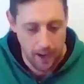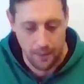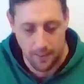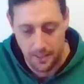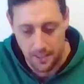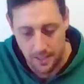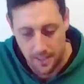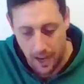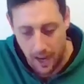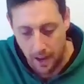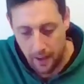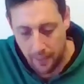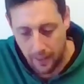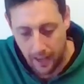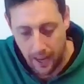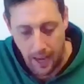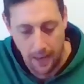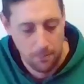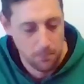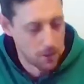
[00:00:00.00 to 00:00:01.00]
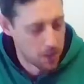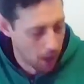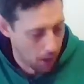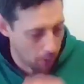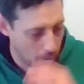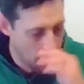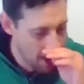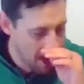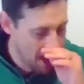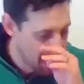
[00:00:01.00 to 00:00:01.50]
at the start of the game. So
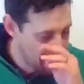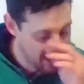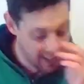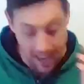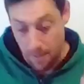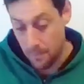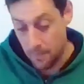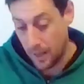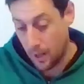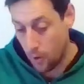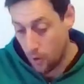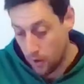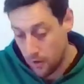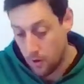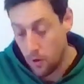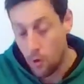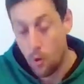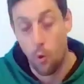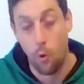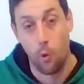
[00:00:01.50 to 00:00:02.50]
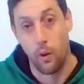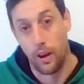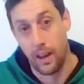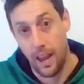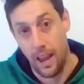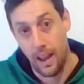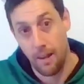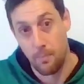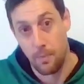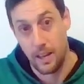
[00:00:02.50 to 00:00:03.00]
it can be good, or it
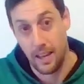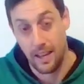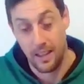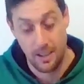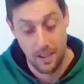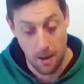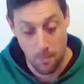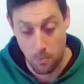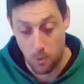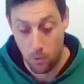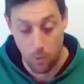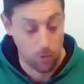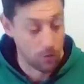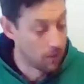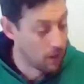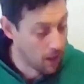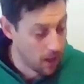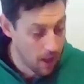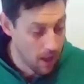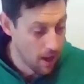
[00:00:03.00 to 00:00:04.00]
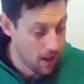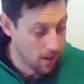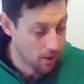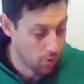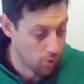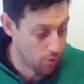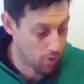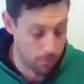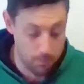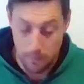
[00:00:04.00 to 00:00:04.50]
can be a double
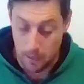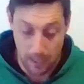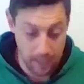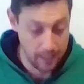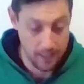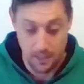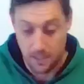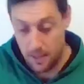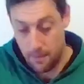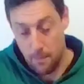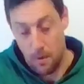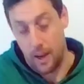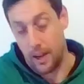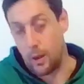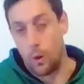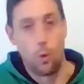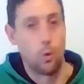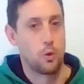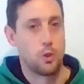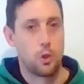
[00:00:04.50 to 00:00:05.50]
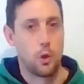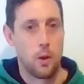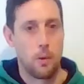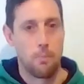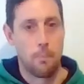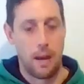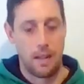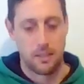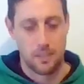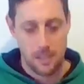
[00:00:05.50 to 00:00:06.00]
trapeze that might cause you to
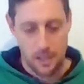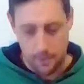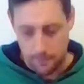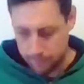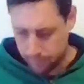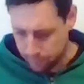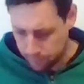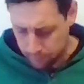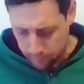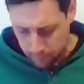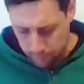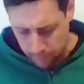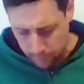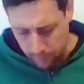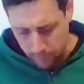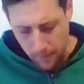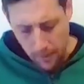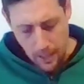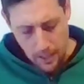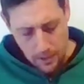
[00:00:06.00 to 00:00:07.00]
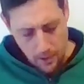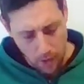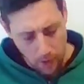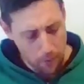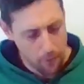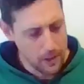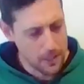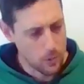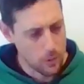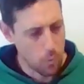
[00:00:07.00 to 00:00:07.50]
bust. So
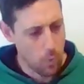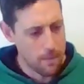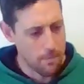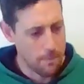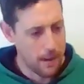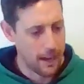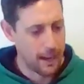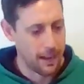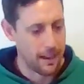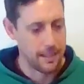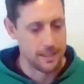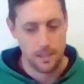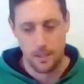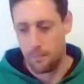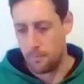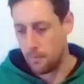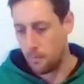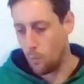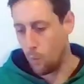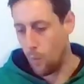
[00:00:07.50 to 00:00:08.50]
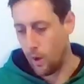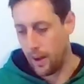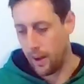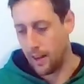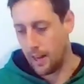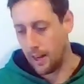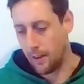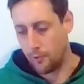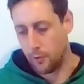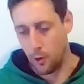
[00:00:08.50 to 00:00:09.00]
there is one mechanism where
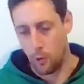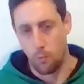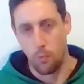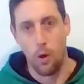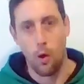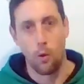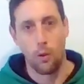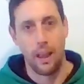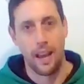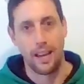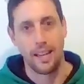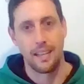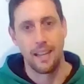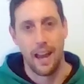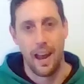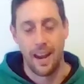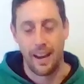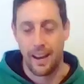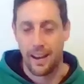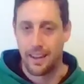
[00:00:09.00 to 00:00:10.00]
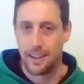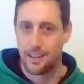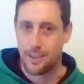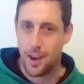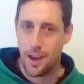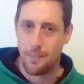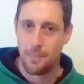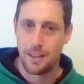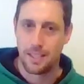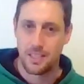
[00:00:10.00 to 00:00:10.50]
if you roll at any
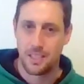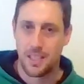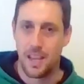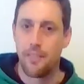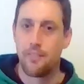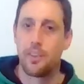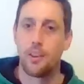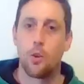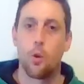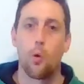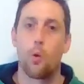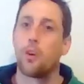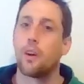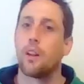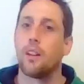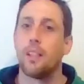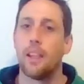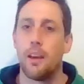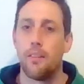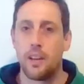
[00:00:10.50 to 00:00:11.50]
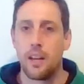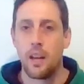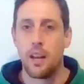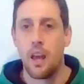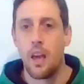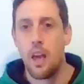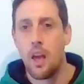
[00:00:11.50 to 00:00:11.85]
time a 7 or an 11,